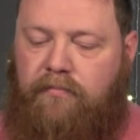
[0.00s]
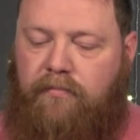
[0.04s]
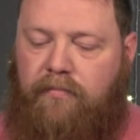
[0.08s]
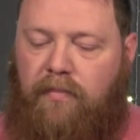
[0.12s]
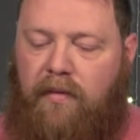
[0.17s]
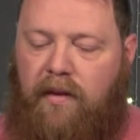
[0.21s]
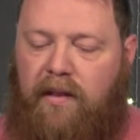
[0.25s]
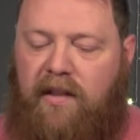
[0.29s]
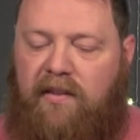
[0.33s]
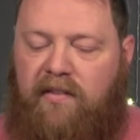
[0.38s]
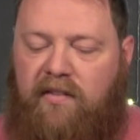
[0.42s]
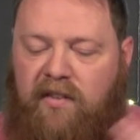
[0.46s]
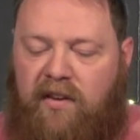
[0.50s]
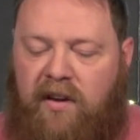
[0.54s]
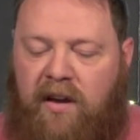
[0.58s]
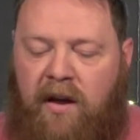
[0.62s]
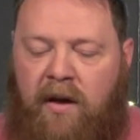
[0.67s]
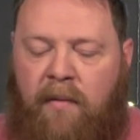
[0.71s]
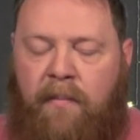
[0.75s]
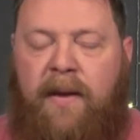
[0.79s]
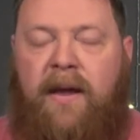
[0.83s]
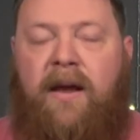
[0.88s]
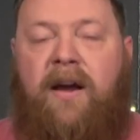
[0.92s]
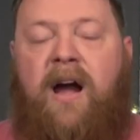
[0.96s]
This is
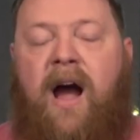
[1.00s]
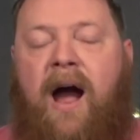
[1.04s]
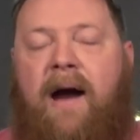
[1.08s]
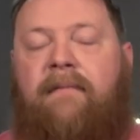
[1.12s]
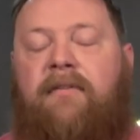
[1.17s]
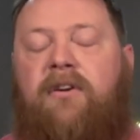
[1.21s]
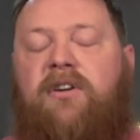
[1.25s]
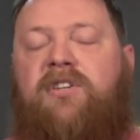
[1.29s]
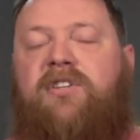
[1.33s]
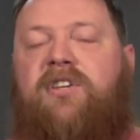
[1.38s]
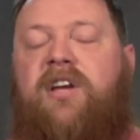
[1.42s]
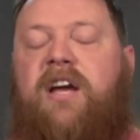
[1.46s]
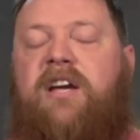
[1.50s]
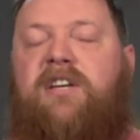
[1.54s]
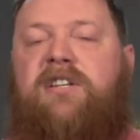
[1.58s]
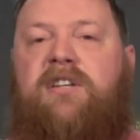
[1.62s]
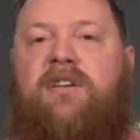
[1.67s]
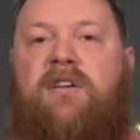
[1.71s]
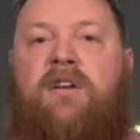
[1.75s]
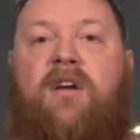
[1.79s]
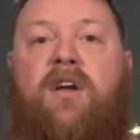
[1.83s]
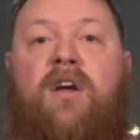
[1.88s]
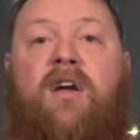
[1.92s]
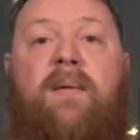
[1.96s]
going to be a
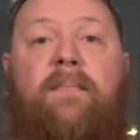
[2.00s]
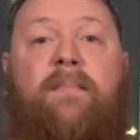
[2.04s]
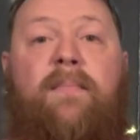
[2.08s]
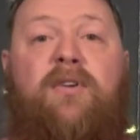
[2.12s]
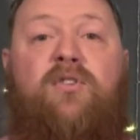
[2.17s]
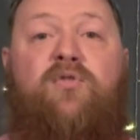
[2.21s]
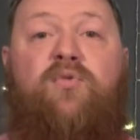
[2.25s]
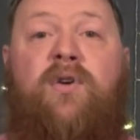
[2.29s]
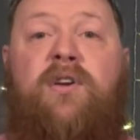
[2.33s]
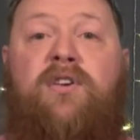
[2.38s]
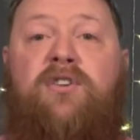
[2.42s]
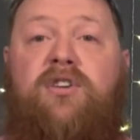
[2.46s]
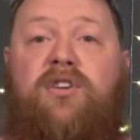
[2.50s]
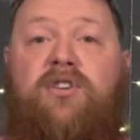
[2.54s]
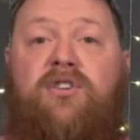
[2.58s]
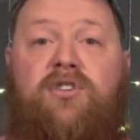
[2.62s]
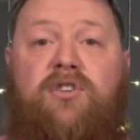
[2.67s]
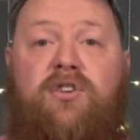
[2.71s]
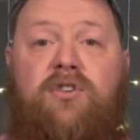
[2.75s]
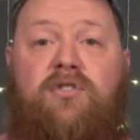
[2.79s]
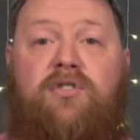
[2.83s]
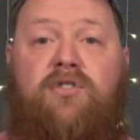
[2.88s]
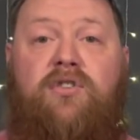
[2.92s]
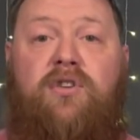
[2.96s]
conversation between just
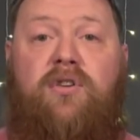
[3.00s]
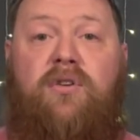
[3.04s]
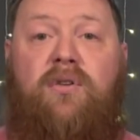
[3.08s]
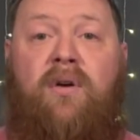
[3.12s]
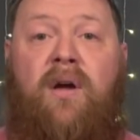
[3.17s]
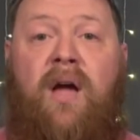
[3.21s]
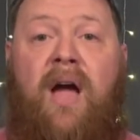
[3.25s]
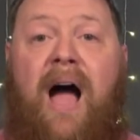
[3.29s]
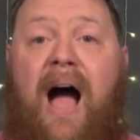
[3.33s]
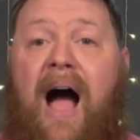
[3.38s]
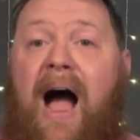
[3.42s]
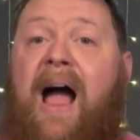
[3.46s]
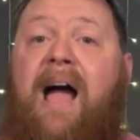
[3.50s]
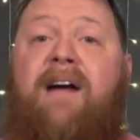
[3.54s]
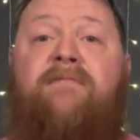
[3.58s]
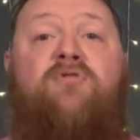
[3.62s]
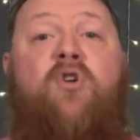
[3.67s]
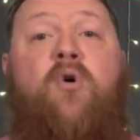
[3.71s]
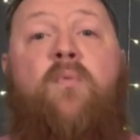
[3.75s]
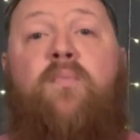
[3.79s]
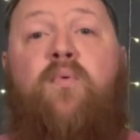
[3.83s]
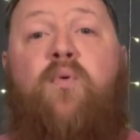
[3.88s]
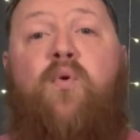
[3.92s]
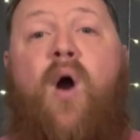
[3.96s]
you two. I have
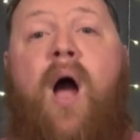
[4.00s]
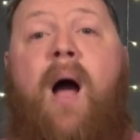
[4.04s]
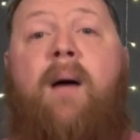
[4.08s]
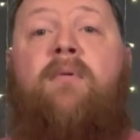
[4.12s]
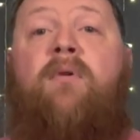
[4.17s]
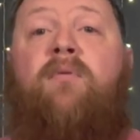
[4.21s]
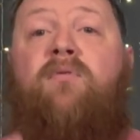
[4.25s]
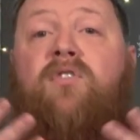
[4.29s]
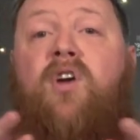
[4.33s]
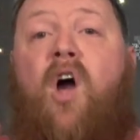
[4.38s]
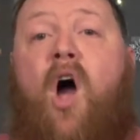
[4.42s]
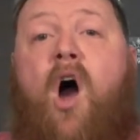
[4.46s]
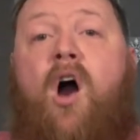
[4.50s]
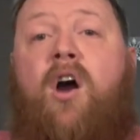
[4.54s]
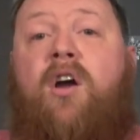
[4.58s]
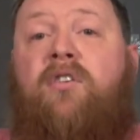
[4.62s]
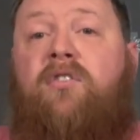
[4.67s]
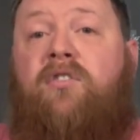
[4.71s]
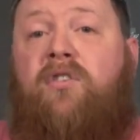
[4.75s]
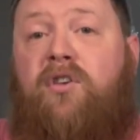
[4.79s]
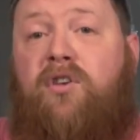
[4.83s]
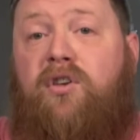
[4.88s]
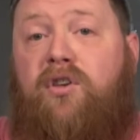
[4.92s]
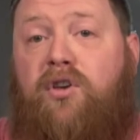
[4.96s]
no problem talking
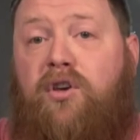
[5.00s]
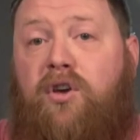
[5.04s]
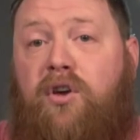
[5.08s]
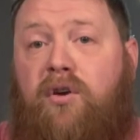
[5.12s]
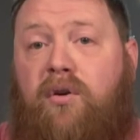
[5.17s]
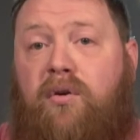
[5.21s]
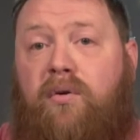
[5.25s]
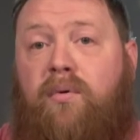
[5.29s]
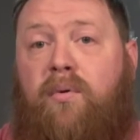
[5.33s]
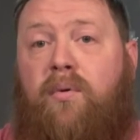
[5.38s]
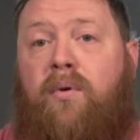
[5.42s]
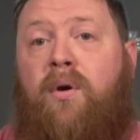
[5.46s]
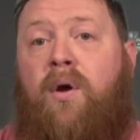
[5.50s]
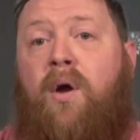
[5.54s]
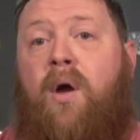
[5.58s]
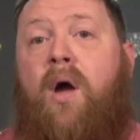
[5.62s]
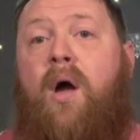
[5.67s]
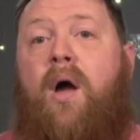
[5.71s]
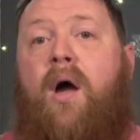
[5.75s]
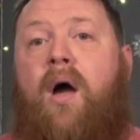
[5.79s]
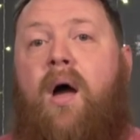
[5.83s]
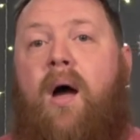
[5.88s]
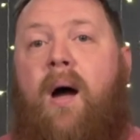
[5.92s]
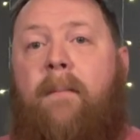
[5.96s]
to you
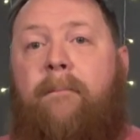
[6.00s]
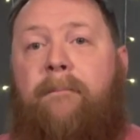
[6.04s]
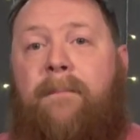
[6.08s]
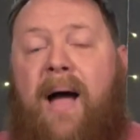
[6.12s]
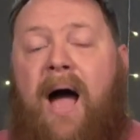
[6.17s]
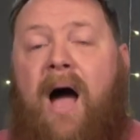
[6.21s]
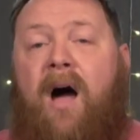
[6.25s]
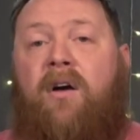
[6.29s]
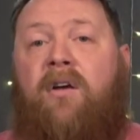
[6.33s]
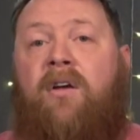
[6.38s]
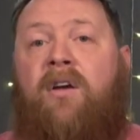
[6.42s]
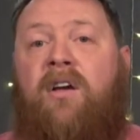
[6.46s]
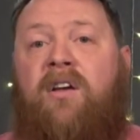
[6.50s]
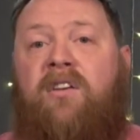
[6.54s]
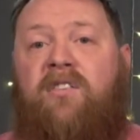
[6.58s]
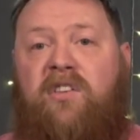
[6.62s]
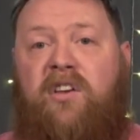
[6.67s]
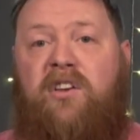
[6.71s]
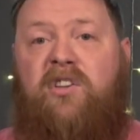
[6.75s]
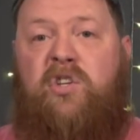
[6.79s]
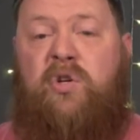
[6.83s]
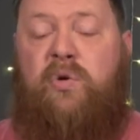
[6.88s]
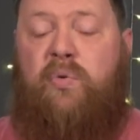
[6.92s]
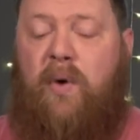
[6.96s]
about
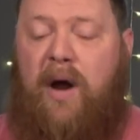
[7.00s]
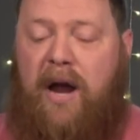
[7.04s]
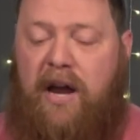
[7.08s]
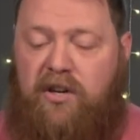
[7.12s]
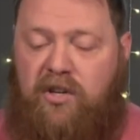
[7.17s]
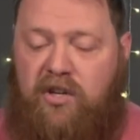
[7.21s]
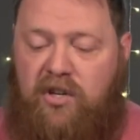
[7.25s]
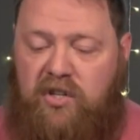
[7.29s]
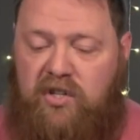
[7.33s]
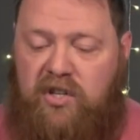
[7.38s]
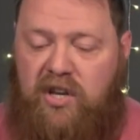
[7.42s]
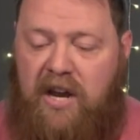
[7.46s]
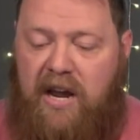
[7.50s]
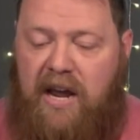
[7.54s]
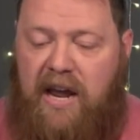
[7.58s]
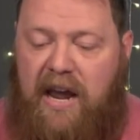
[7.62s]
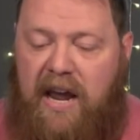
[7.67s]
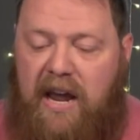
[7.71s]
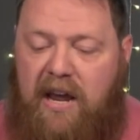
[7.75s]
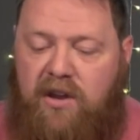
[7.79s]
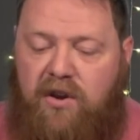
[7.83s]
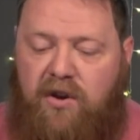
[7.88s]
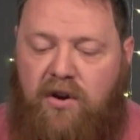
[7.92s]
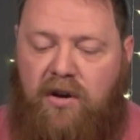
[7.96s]
situations
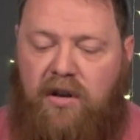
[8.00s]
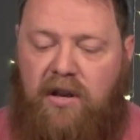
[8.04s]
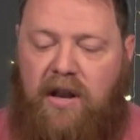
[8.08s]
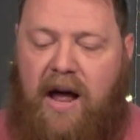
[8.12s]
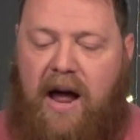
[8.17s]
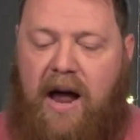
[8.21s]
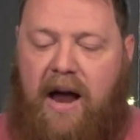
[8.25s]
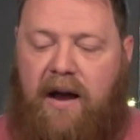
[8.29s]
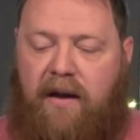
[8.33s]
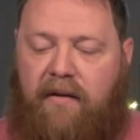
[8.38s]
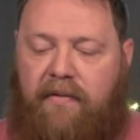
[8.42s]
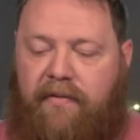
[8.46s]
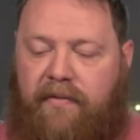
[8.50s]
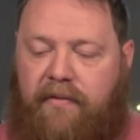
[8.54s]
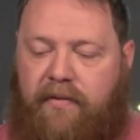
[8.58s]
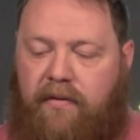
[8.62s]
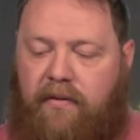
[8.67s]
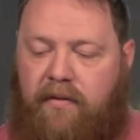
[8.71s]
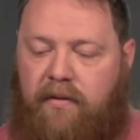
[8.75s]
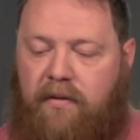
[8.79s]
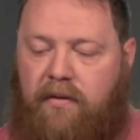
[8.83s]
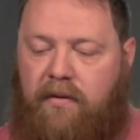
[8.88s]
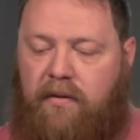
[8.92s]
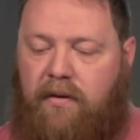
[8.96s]
in your life.
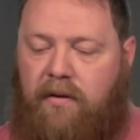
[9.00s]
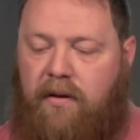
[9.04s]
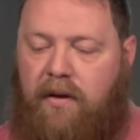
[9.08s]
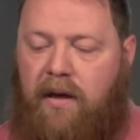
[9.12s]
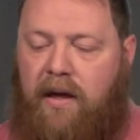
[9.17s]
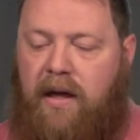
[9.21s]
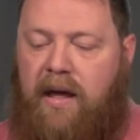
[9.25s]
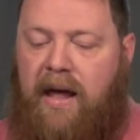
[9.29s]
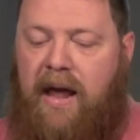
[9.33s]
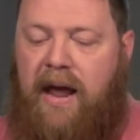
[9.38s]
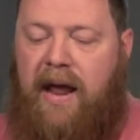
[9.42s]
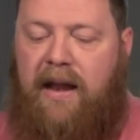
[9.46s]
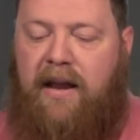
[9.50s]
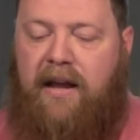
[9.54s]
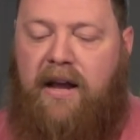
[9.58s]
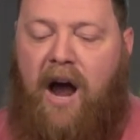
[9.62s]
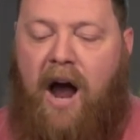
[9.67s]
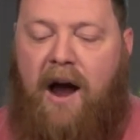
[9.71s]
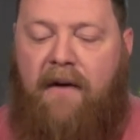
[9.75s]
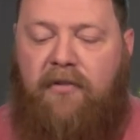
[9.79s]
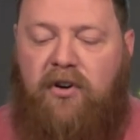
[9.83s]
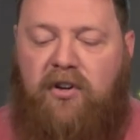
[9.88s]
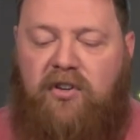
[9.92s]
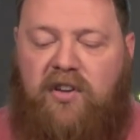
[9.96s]
And the
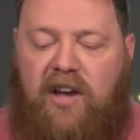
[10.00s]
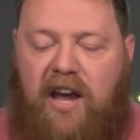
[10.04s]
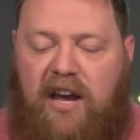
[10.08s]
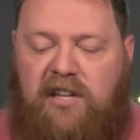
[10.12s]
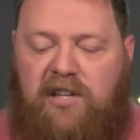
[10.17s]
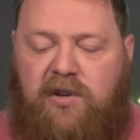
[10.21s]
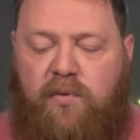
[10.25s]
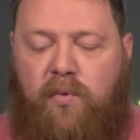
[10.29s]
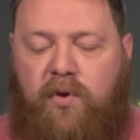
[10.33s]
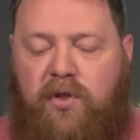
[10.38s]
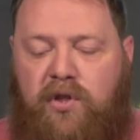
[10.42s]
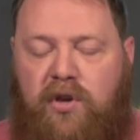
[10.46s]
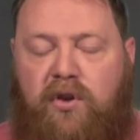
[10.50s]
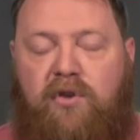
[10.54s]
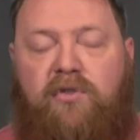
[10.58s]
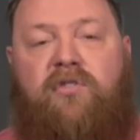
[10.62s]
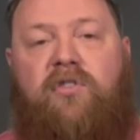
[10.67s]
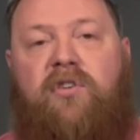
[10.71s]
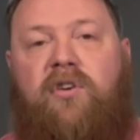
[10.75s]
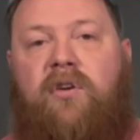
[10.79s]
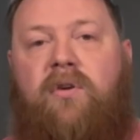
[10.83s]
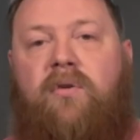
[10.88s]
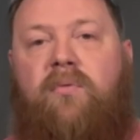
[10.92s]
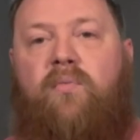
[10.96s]
conversation with you
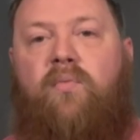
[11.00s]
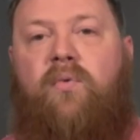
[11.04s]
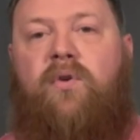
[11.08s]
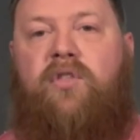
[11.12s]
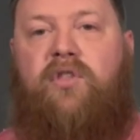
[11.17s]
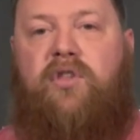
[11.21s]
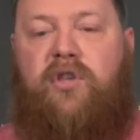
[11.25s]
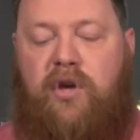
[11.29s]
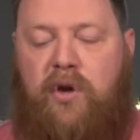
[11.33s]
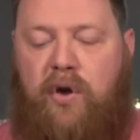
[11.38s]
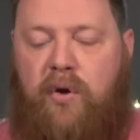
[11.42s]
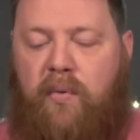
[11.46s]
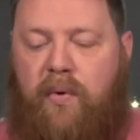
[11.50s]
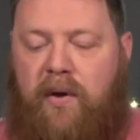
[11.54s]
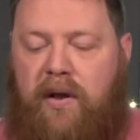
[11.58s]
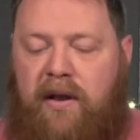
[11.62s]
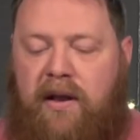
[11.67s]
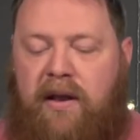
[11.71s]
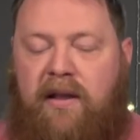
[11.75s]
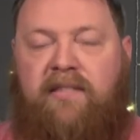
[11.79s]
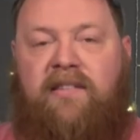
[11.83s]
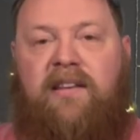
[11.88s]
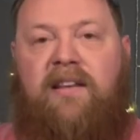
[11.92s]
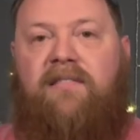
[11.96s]
two, with you and
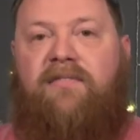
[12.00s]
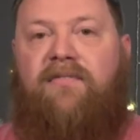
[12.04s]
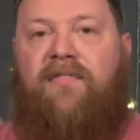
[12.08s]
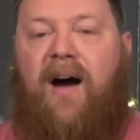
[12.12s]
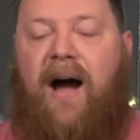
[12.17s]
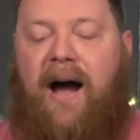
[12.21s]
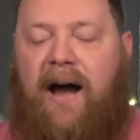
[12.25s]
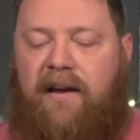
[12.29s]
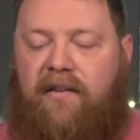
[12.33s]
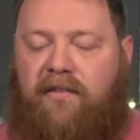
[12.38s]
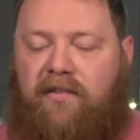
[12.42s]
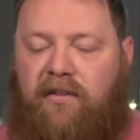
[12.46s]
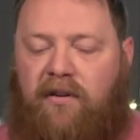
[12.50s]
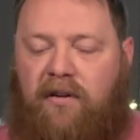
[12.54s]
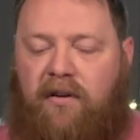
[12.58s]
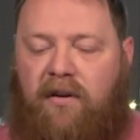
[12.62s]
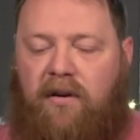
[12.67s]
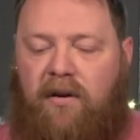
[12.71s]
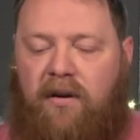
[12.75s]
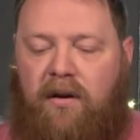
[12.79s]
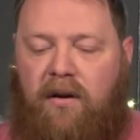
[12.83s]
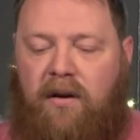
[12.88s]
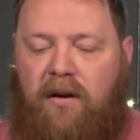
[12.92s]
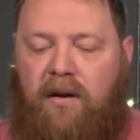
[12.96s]
this
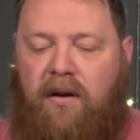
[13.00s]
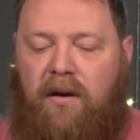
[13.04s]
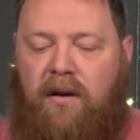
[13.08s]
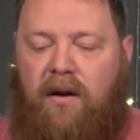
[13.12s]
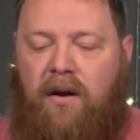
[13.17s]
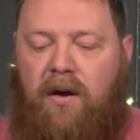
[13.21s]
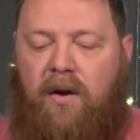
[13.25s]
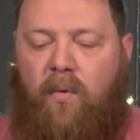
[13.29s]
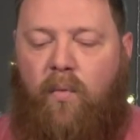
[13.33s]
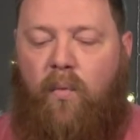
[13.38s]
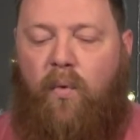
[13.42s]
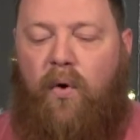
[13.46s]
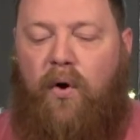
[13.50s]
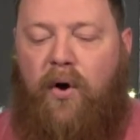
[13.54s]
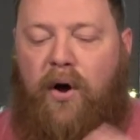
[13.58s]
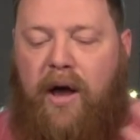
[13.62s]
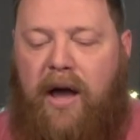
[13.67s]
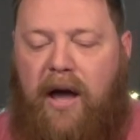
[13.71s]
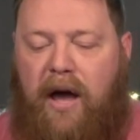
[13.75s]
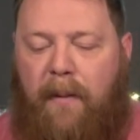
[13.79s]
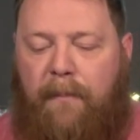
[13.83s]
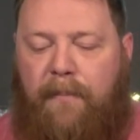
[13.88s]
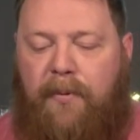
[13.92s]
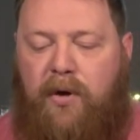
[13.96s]
advisor, will
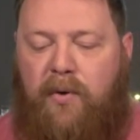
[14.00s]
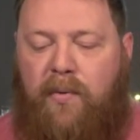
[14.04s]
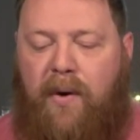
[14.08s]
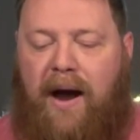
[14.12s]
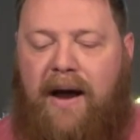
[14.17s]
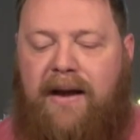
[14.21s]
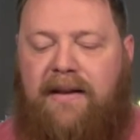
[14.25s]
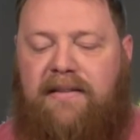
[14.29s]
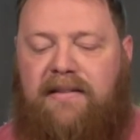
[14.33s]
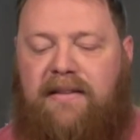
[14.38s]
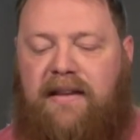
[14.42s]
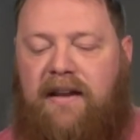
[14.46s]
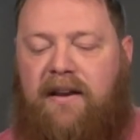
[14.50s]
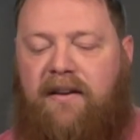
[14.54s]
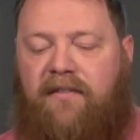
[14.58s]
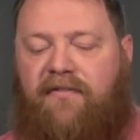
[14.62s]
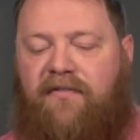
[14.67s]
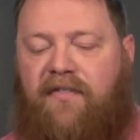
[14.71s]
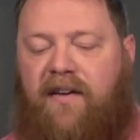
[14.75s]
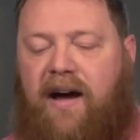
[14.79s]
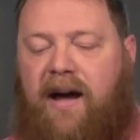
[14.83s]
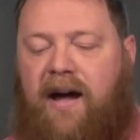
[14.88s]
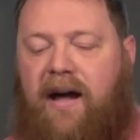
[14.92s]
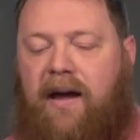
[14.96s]
help you
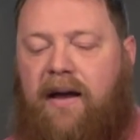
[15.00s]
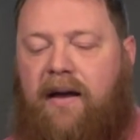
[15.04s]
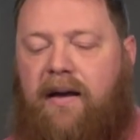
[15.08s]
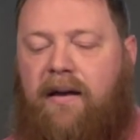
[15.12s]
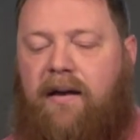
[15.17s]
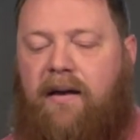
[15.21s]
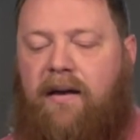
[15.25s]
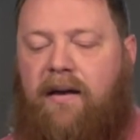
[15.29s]
identify